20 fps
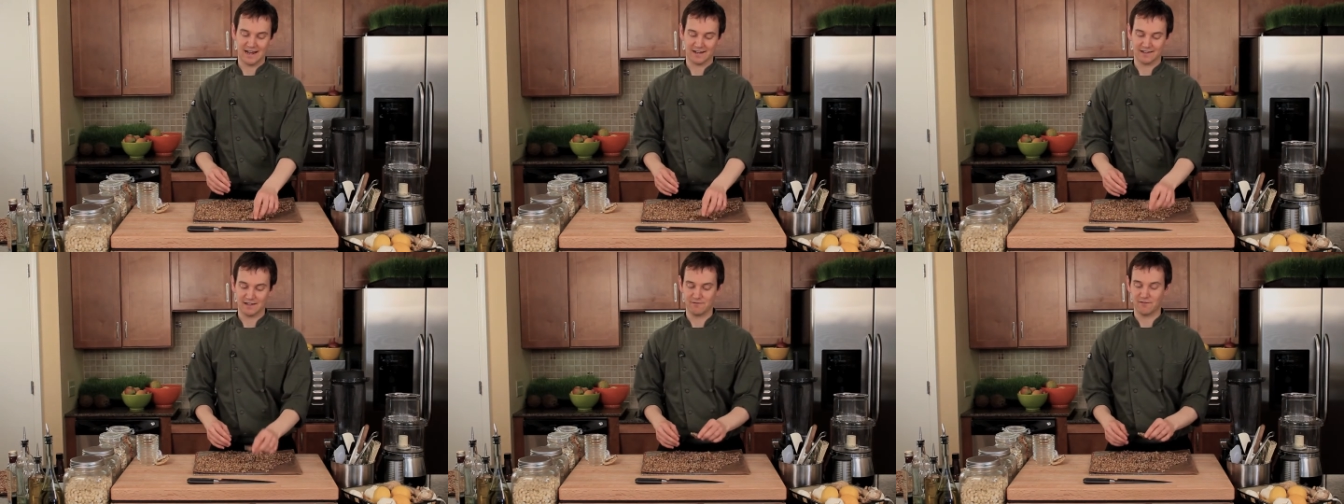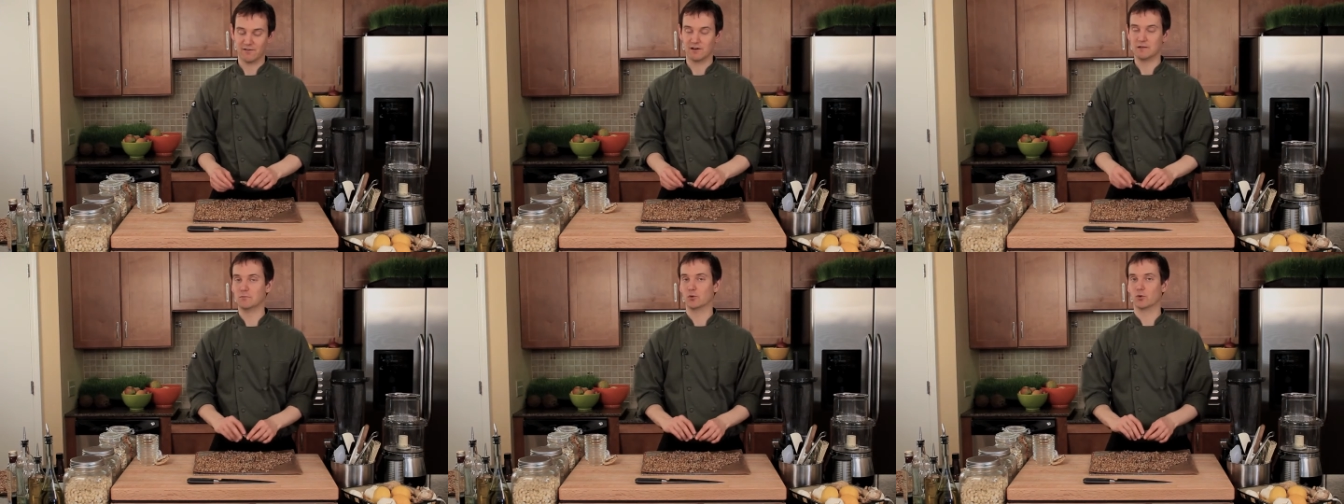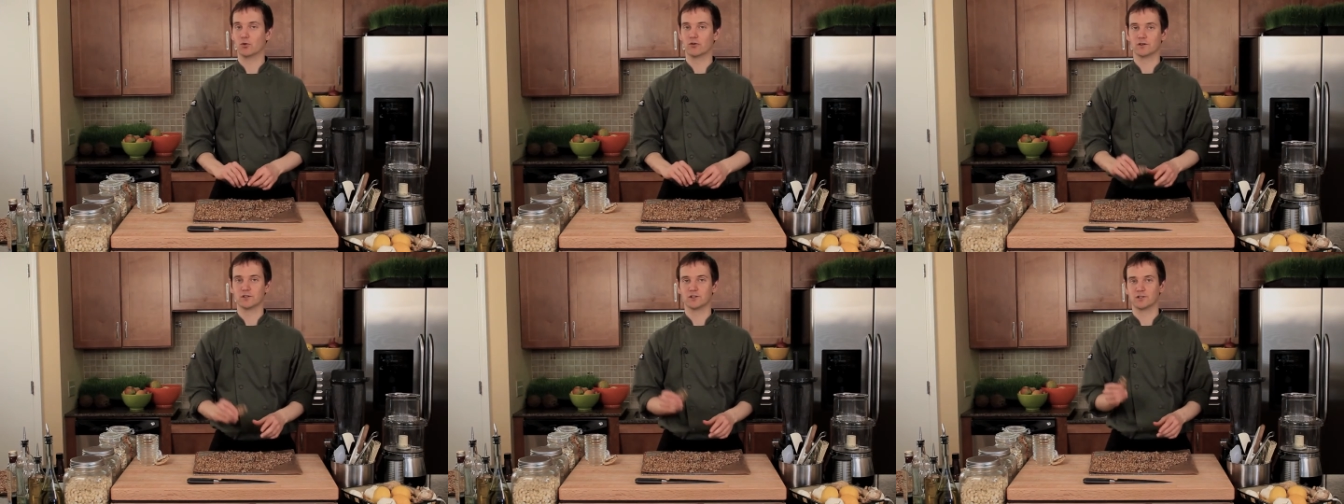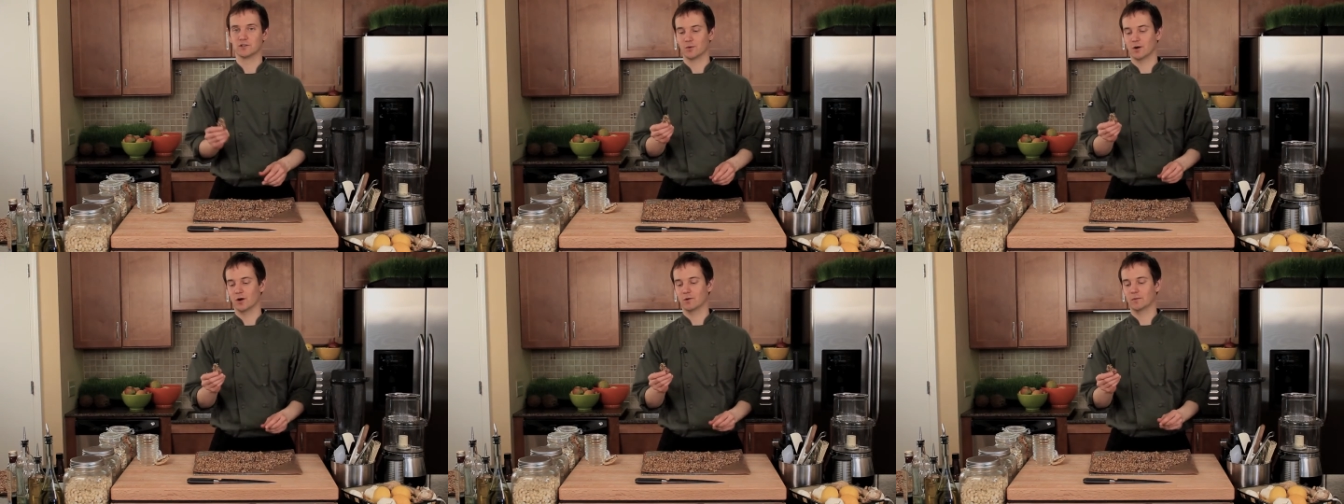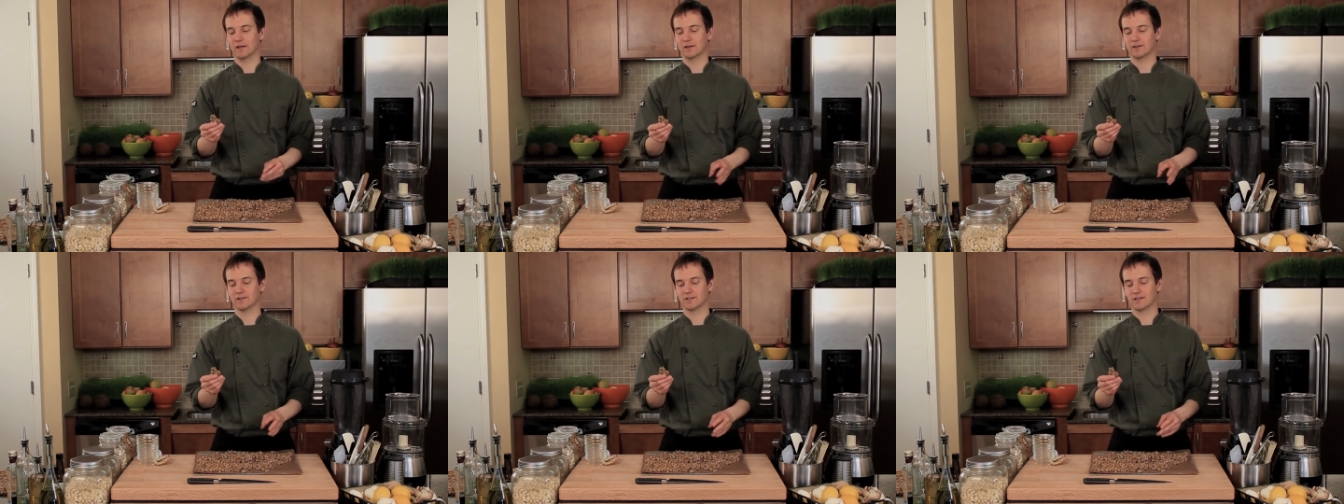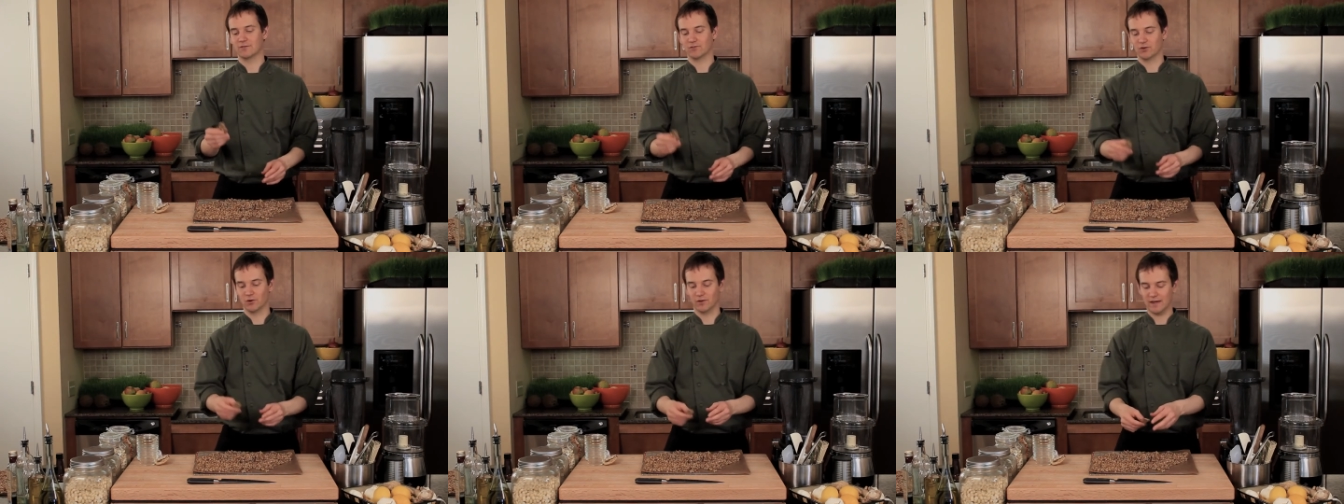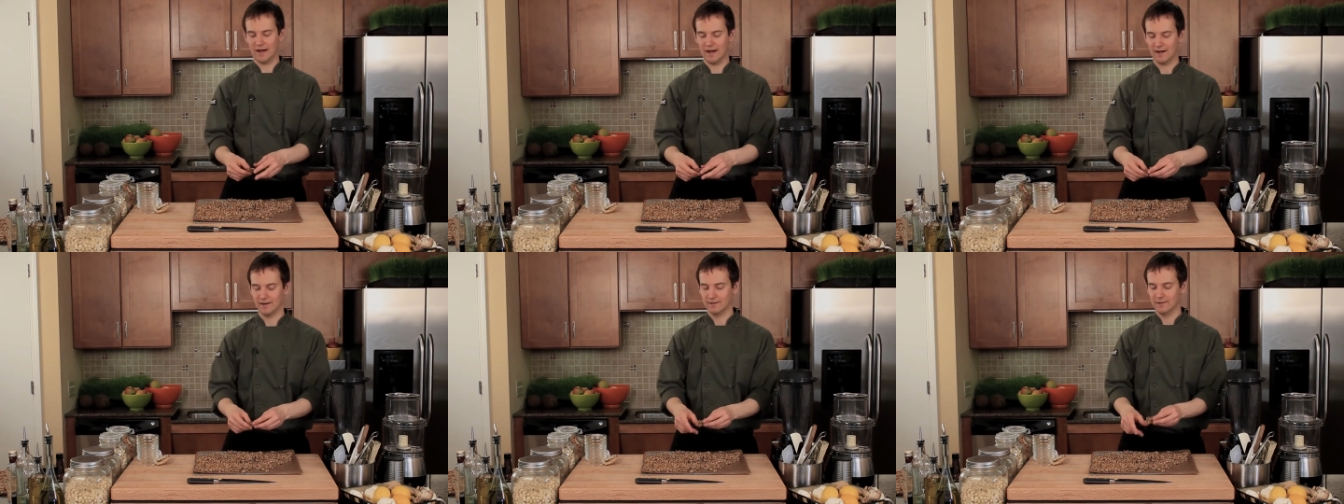They're very Moorish as well because they've got
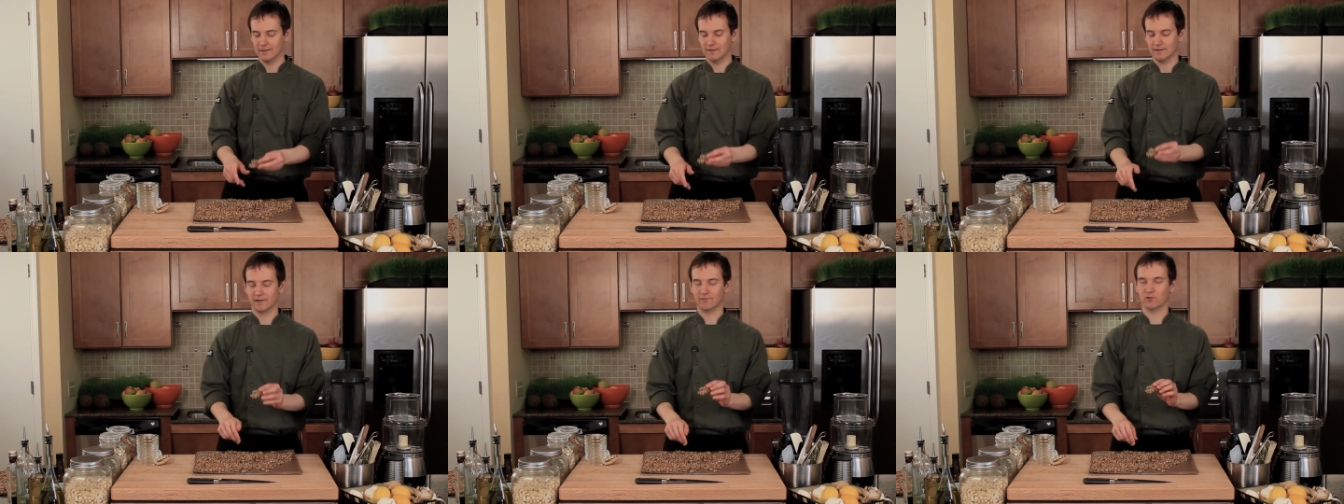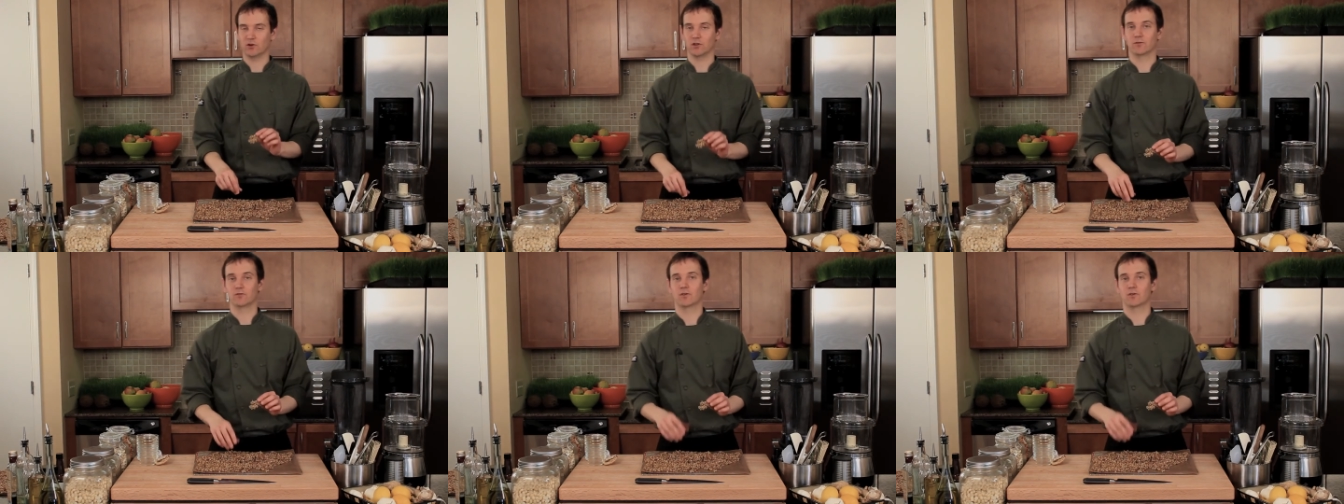the